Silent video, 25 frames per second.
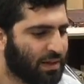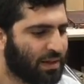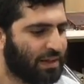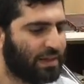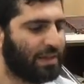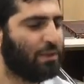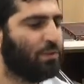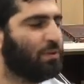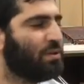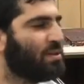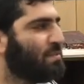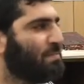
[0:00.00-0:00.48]

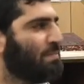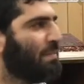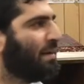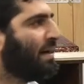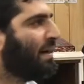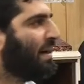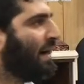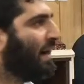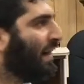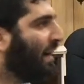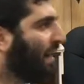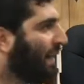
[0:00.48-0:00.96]
he was
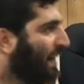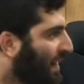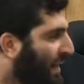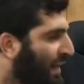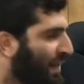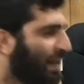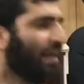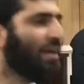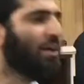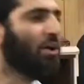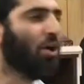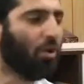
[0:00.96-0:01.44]

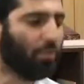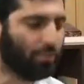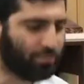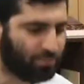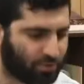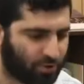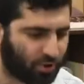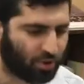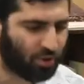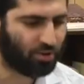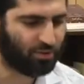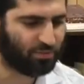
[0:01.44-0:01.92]
Mechalel Yom
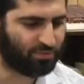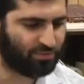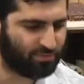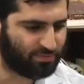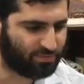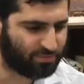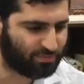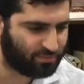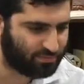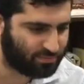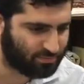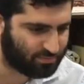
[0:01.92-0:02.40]
Tov.
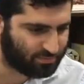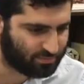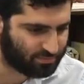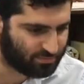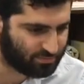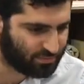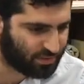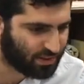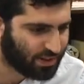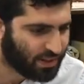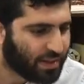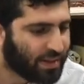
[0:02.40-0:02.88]

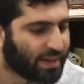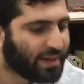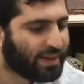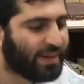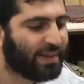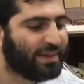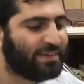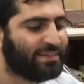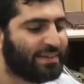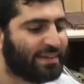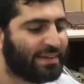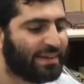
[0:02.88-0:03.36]

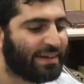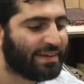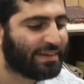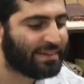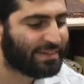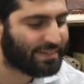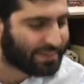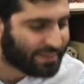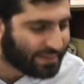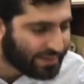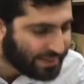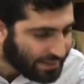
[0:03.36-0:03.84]
He
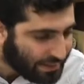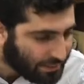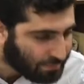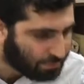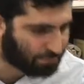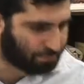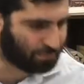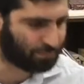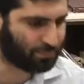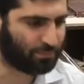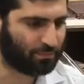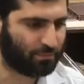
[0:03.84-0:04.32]
didn't
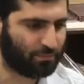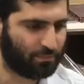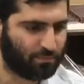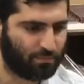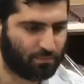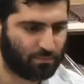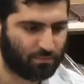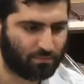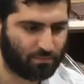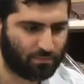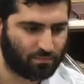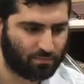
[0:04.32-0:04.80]
keep
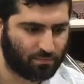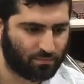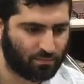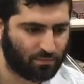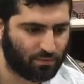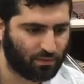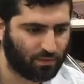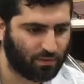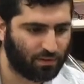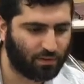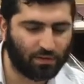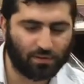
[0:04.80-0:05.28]

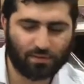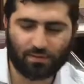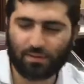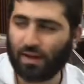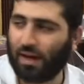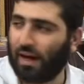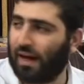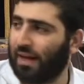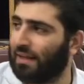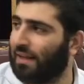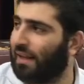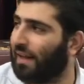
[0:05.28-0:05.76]
the
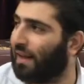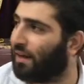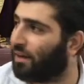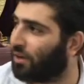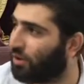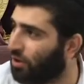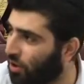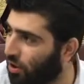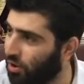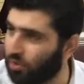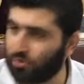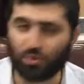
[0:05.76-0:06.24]

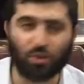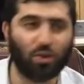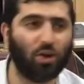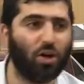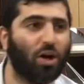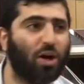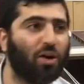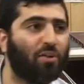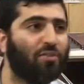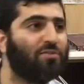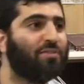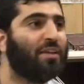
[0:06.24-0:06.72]
halachot
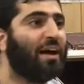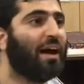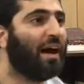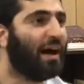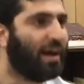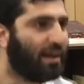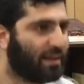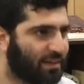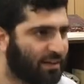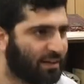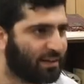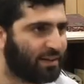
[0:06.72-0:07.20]
of the
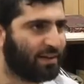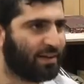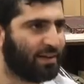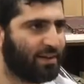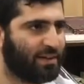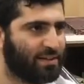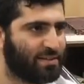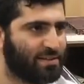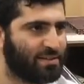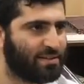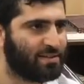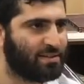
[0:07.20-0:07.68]

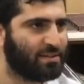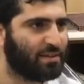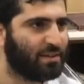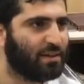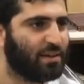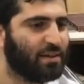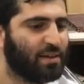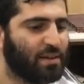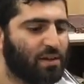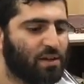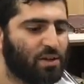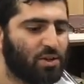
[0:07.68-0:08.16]
holidays,
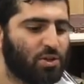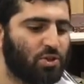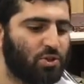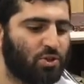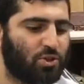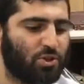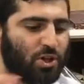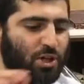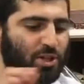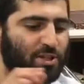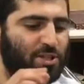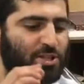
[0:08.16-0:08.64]

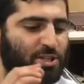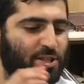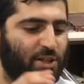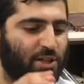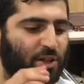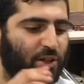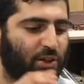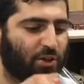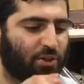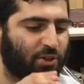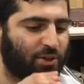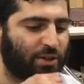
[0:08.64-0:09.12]
just
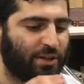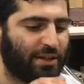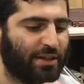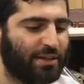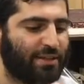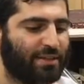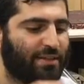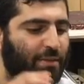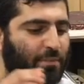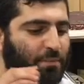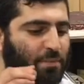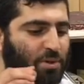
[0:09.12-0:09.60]

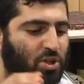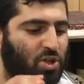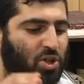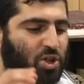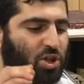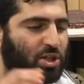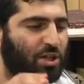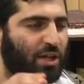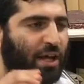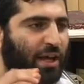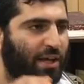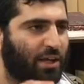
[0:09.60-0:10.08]
learning the
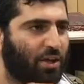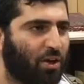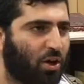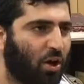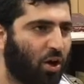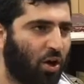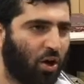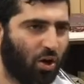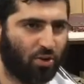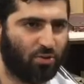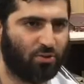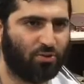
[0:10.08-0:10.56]

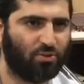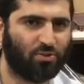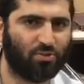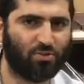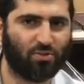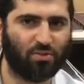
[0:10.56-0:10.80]
Mishnayot